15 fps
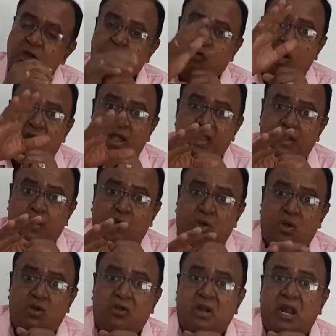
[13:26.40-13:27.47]
Void
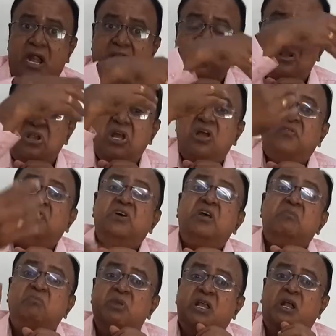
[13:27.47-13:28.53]
contract
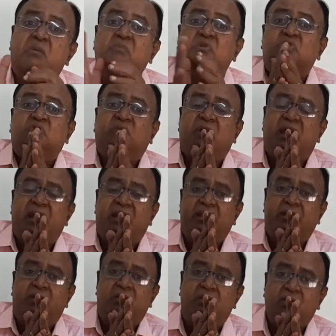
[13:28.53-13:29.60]
never becomes
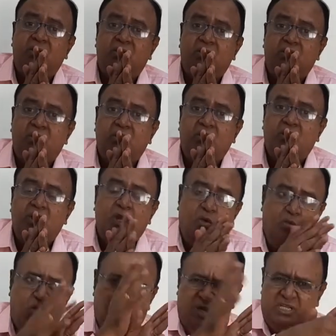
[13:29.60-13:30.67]
valid.
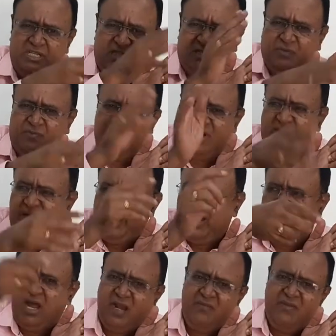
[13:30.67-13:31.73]
Once void,
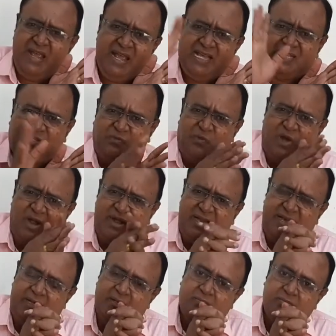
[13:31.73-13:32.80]
always
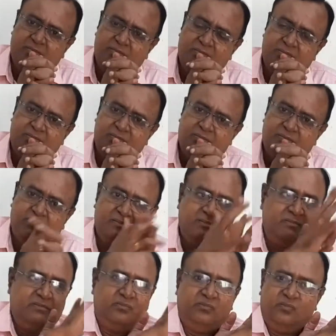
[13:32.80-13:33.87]
void.
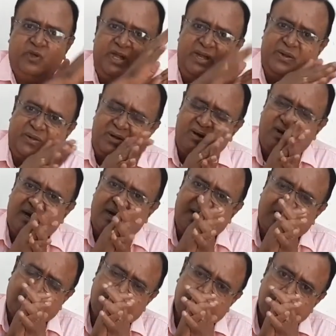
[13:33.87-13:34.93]
Void contract.
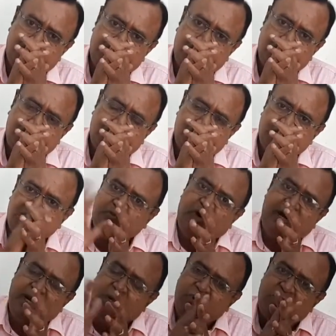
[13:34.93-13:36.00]

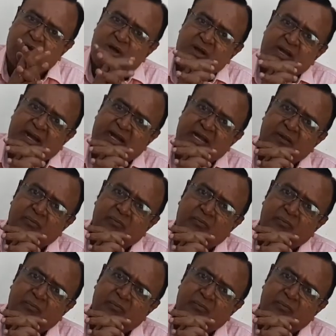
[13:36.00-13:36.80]
Voidable contract.